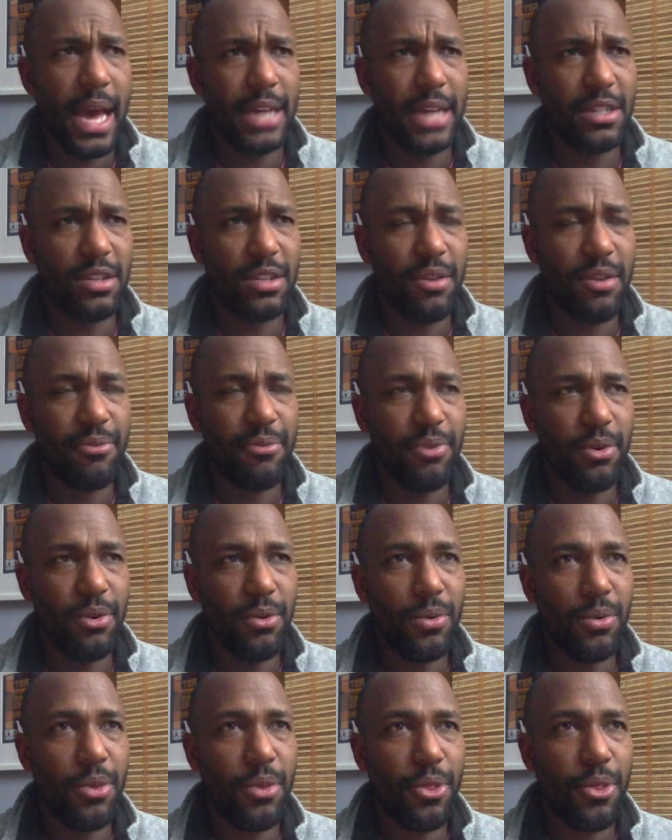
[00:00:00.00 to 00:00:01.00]
And so if
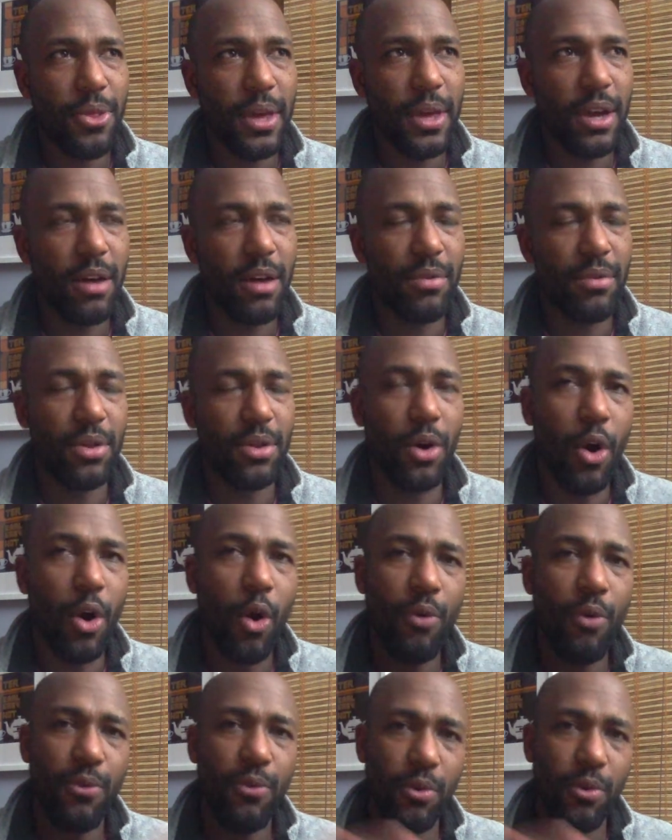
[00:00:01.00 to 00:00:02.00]
you think of the
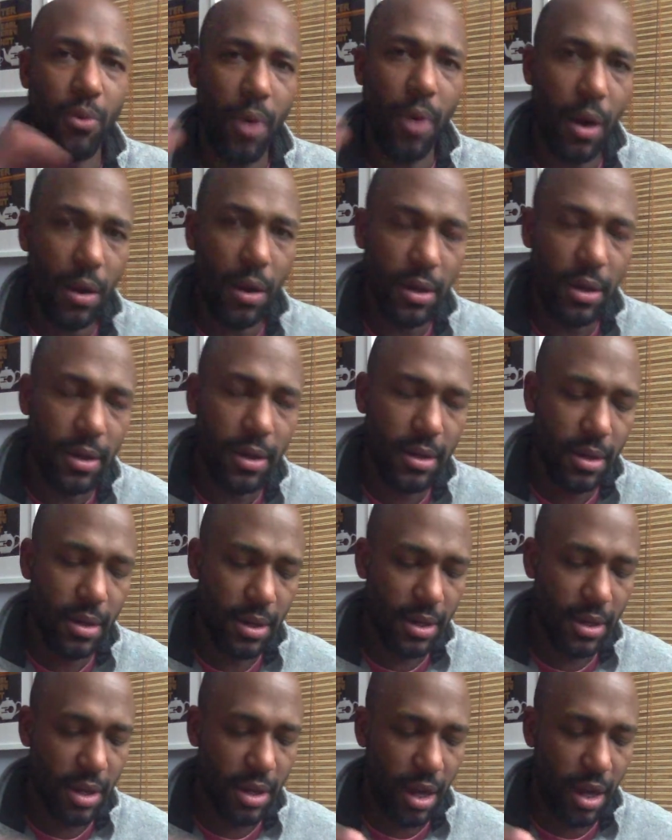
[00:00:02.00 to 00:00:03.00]
overall
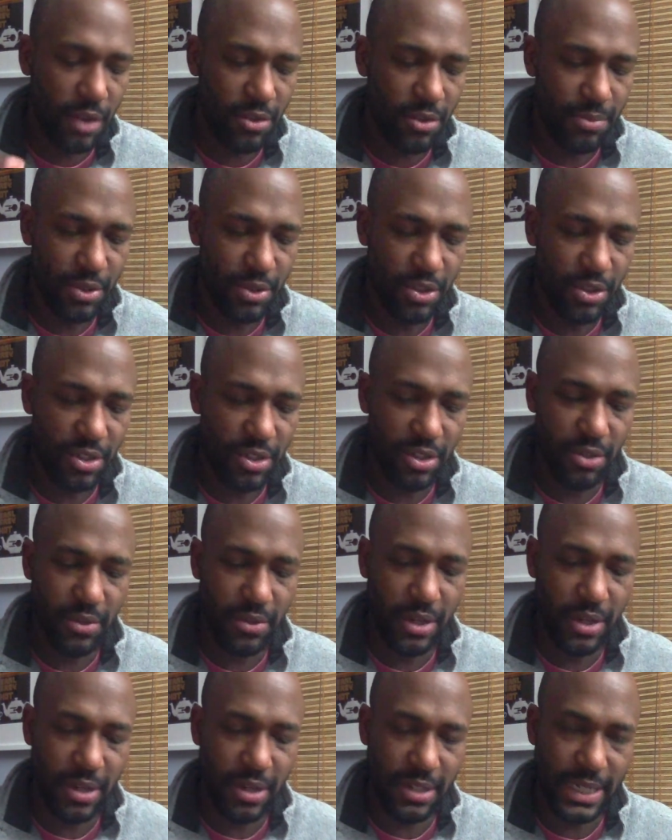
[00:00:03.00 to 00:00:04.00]
contribution to
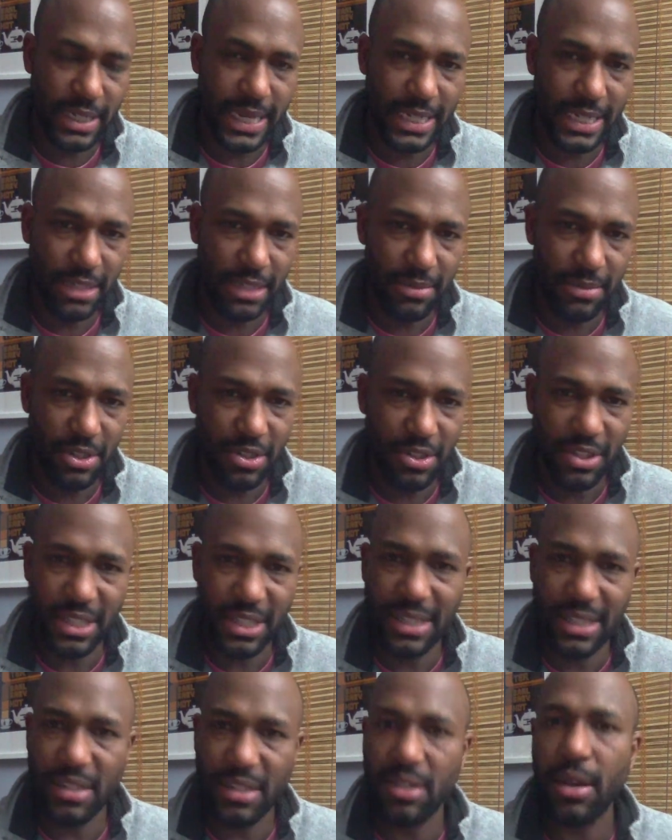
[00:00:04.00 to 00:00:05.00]
greenhouse gas
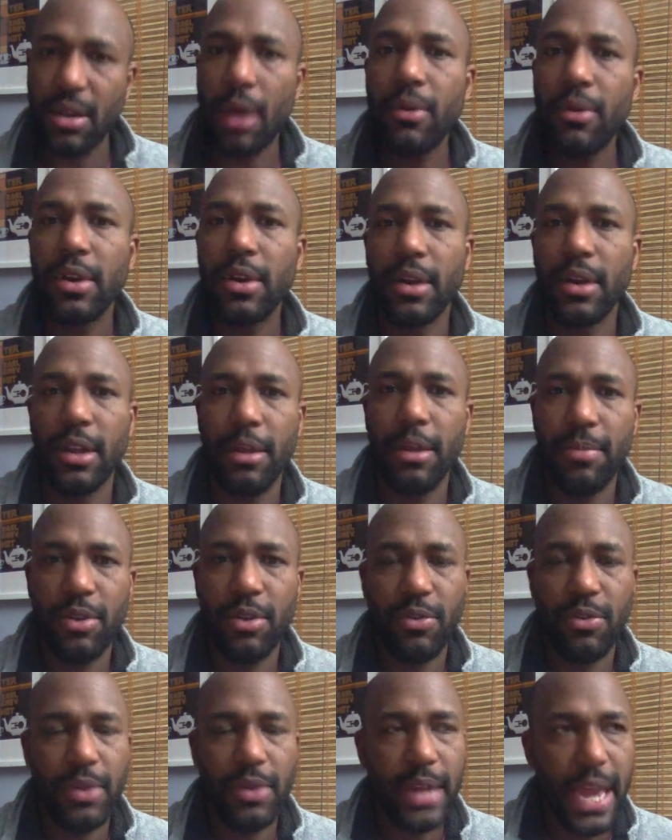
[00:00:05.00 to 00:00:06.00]
emissions historically
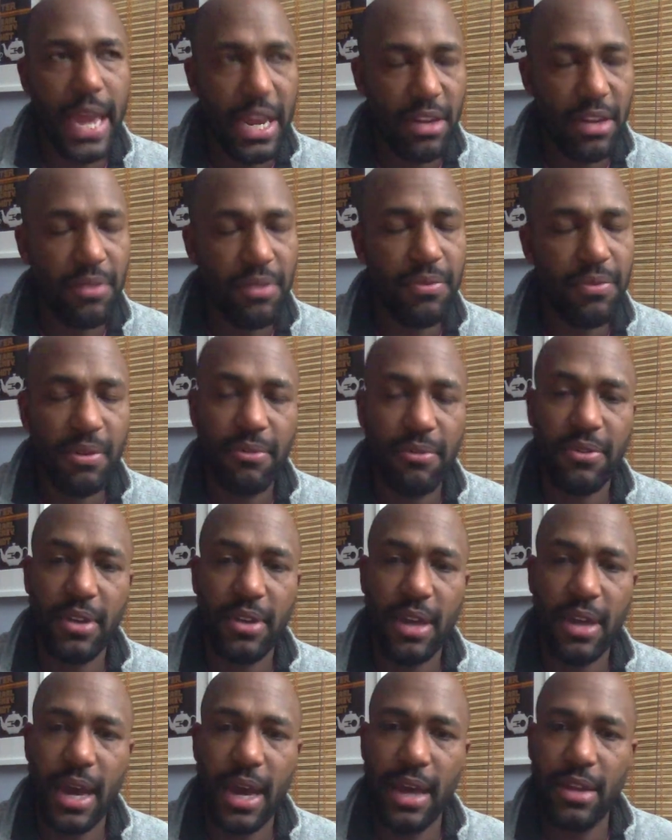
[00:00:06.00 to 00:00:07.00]
between
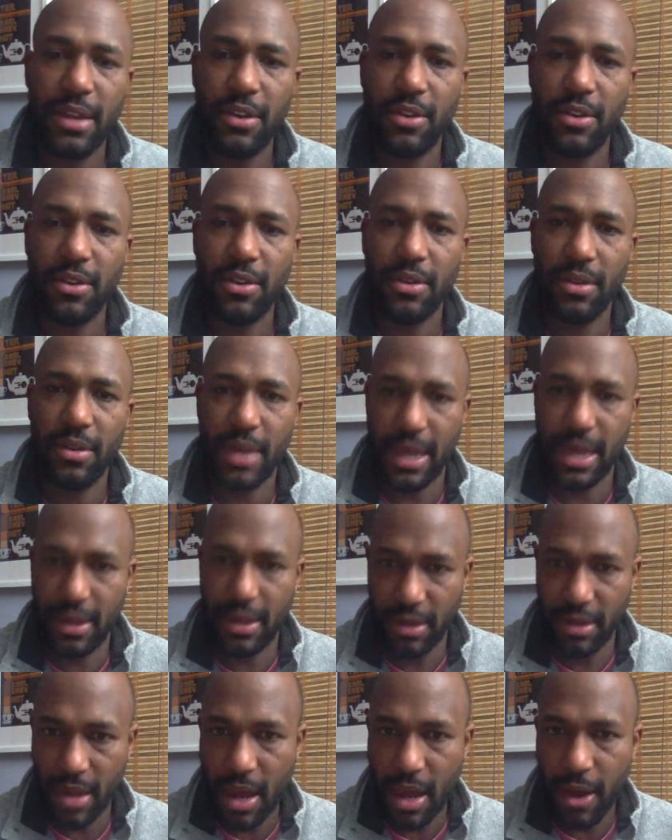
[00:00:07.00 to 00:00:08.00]
1850
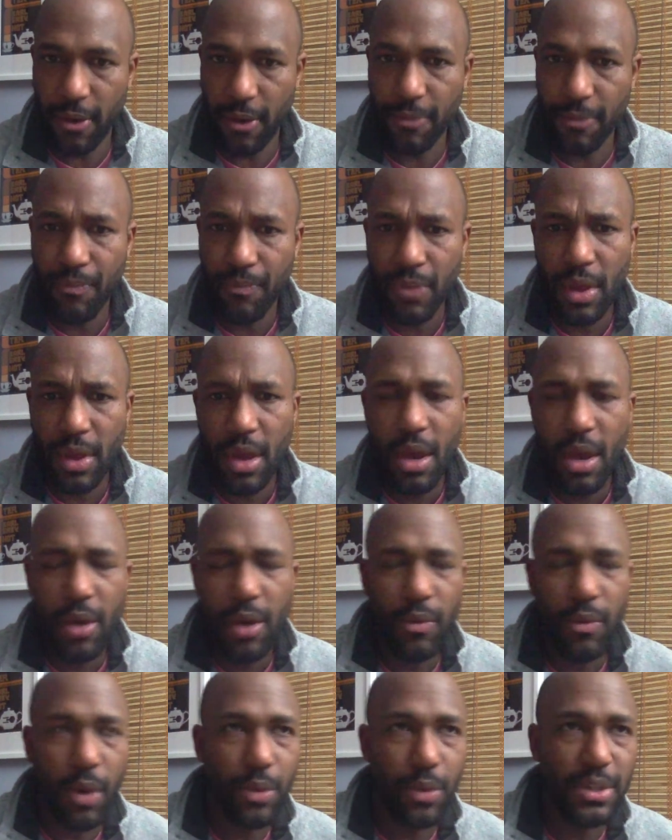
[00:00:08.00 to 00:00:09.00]
and now,
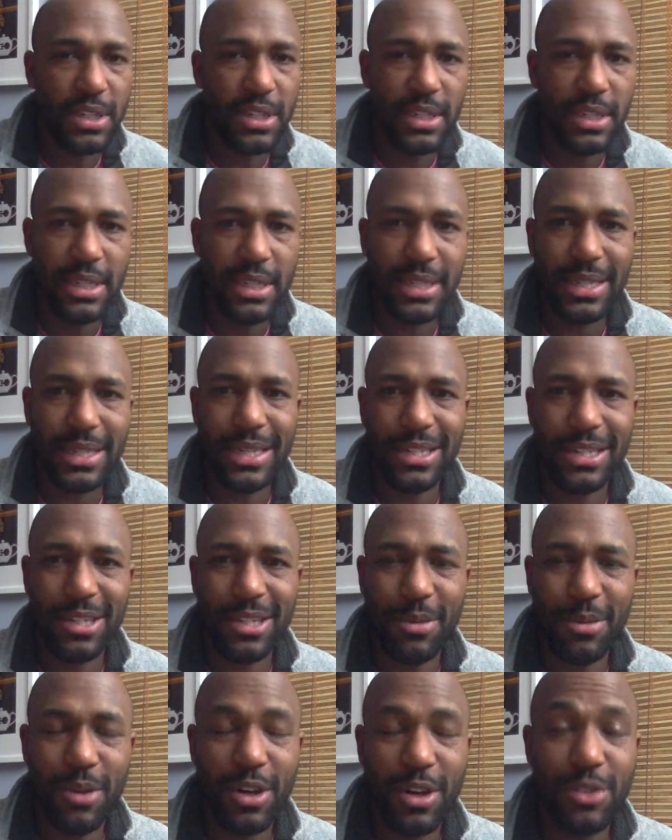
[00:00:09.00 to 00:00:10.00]
what we see is that
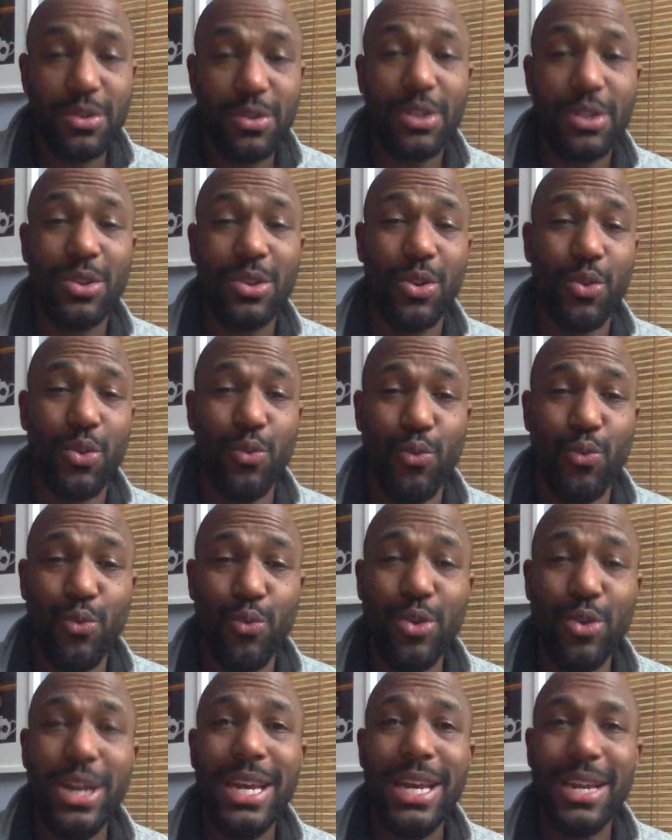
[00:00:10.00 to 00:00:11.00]
some countries look
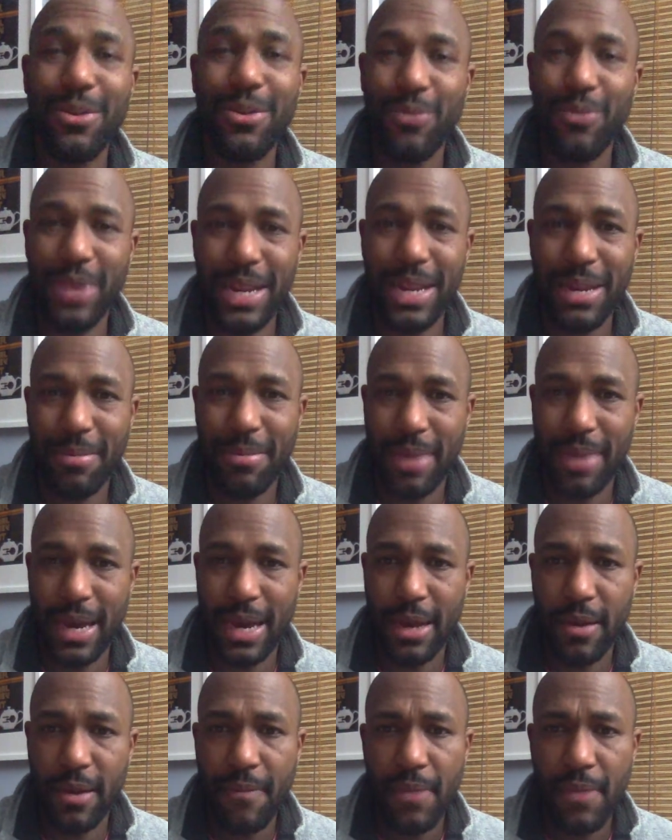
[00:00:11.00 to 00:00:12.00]
really, really
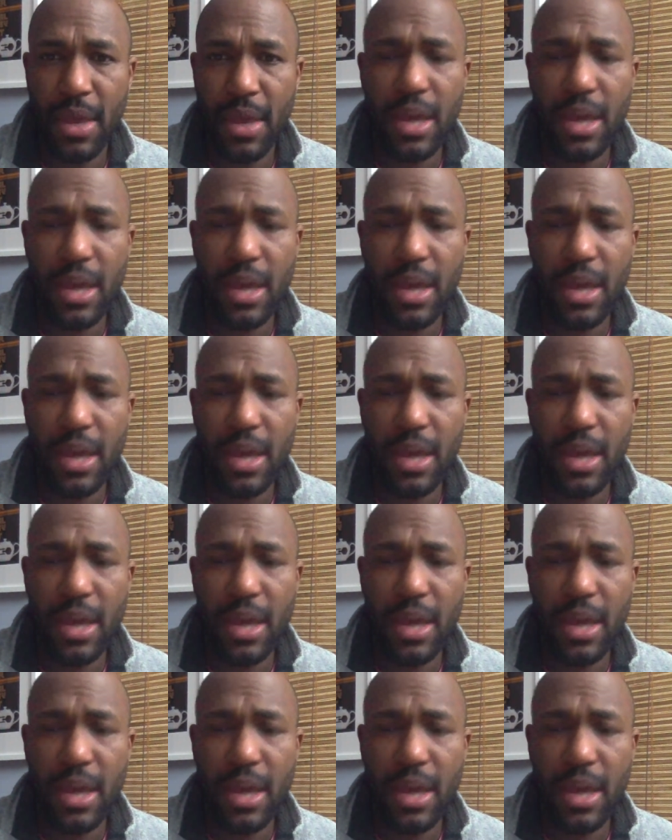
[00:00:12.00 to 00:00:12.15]
bad.